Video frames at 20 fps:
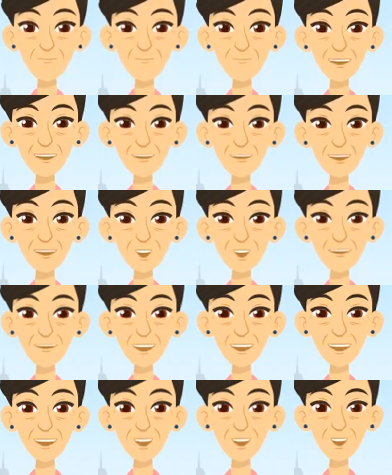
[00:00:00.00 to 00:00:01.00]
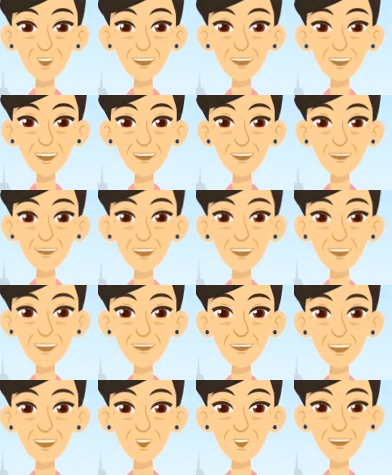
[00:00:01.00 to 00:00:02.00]
no clause explicitly
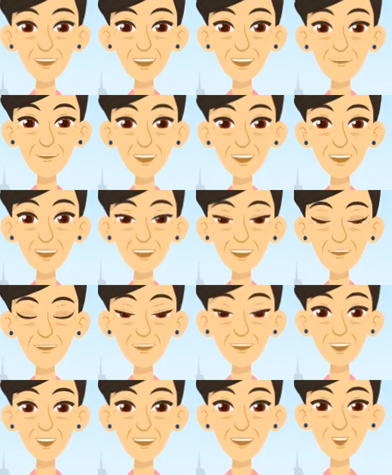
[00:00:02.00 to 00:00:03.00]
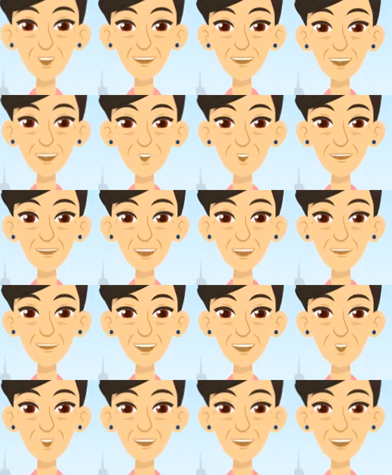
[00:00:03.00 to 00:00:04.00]
gives Congress the power to create federal
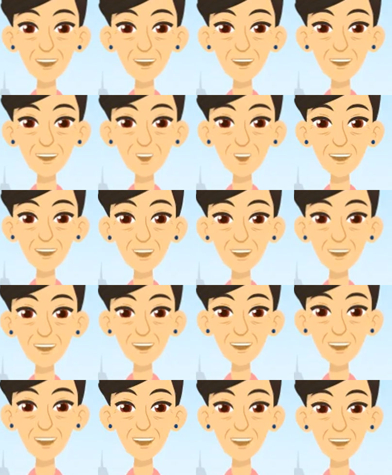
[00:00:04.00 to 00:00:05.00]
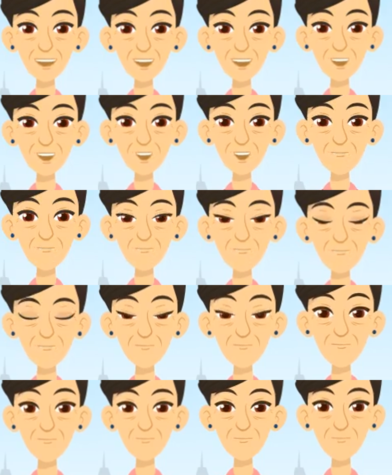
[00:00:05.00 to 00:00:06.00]
departments and agencies.
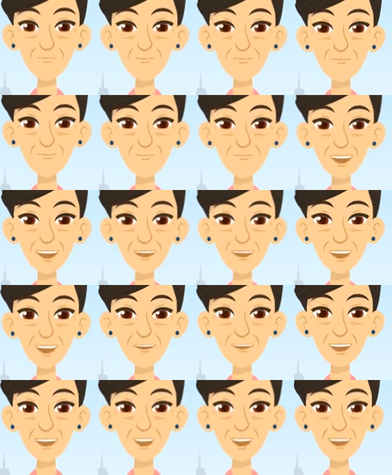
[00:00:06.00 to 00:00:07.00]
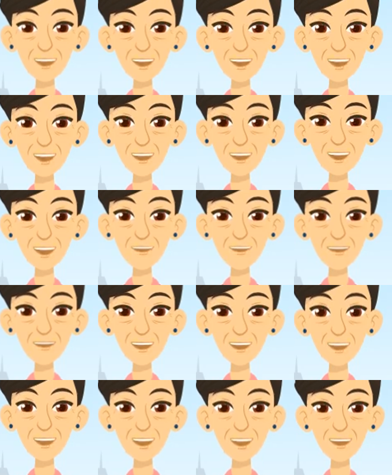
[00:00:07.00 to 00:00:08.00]
This unspecified power
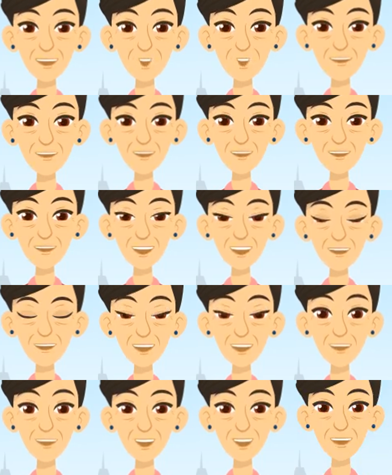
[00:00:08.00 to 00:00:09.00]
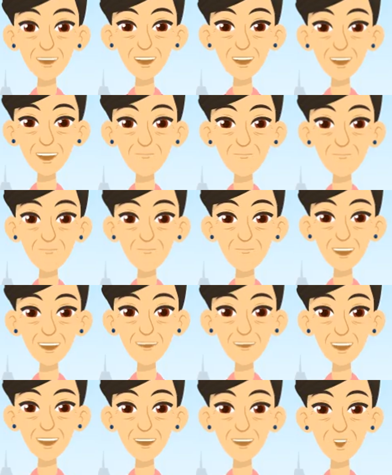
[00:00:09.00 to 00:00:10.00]
has been found in Section 8,
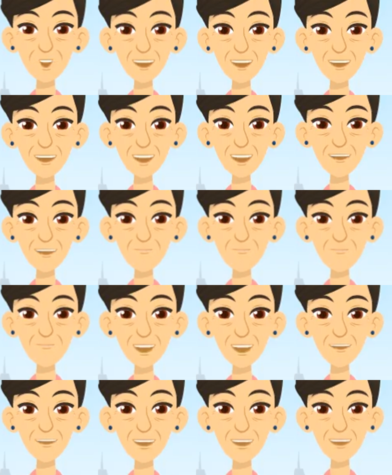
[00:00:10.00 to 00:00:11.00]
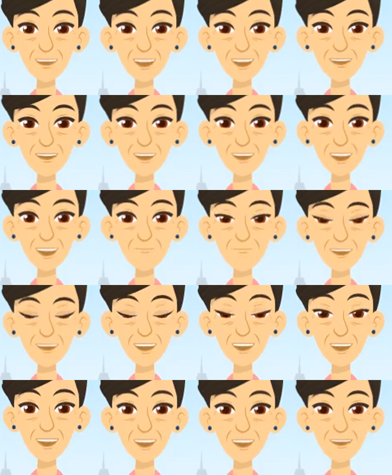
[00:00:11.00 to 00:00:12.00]
Clause 18, known as the
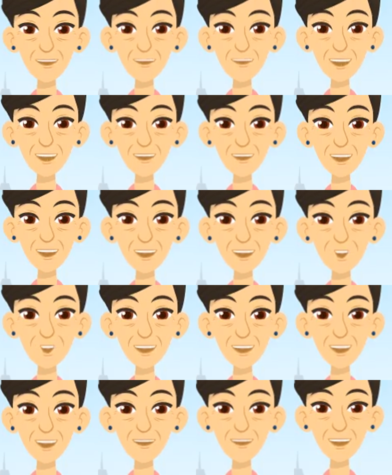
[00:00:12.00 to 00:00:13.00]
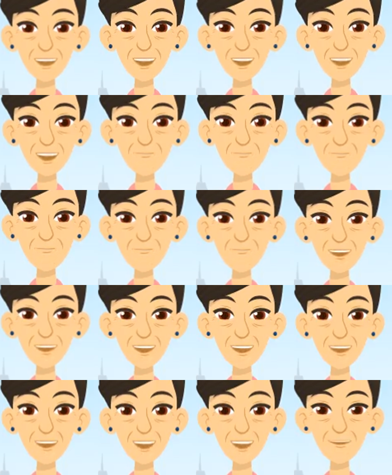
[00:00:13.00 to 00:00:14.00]
Necessary and Proper Clause,
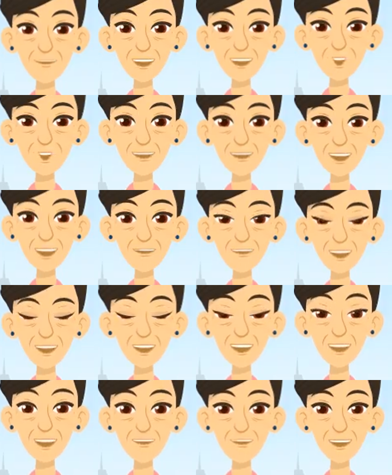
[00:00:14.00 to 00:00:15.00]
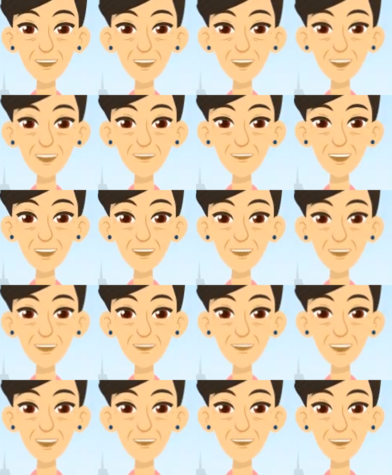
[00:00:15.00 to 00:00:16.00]
which grants Congress the broad authority
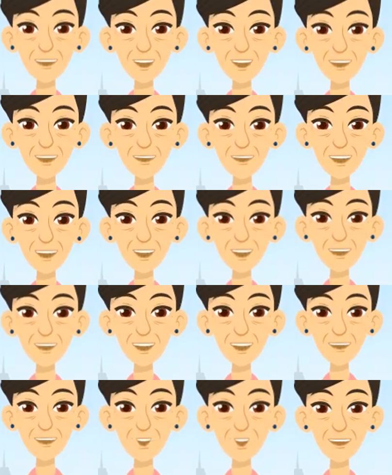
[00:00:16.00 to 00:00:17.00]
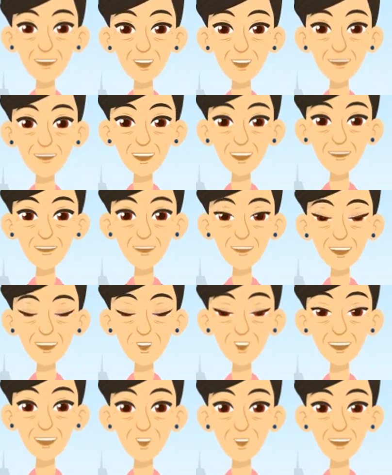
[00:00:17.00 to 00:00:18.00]
to enact laws that support the powers
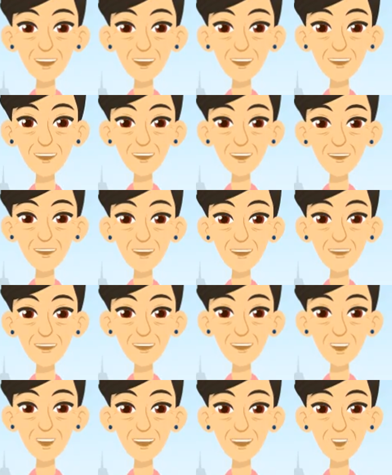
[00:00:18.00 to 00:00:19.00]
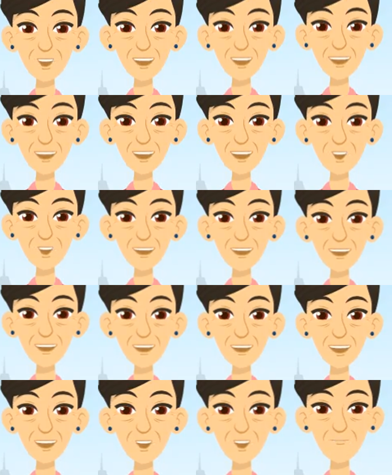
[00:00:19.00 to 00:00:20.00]
explicitly mentioned in the
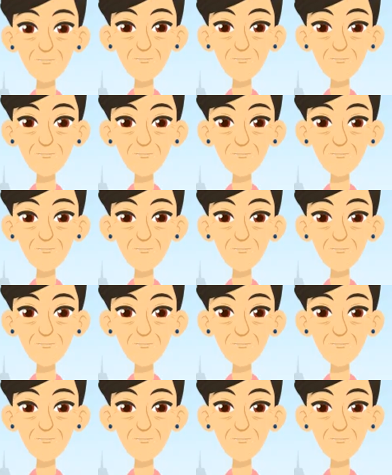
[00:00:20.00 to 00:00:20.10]
Constitution.